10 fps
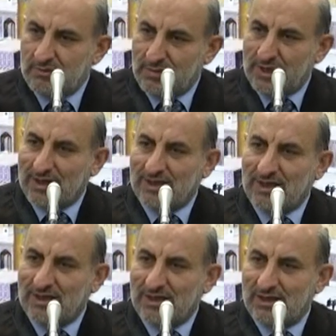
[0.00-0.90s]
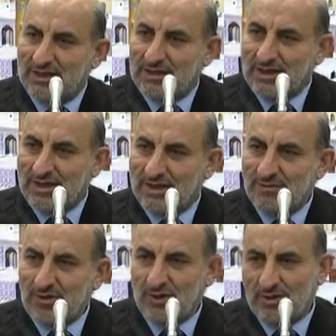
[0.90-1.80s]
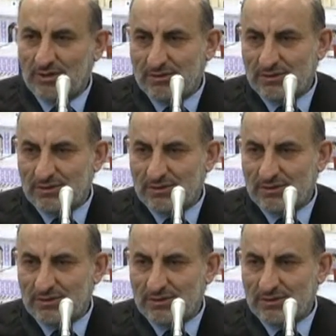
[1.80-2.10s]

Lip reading: bigger than a dirham or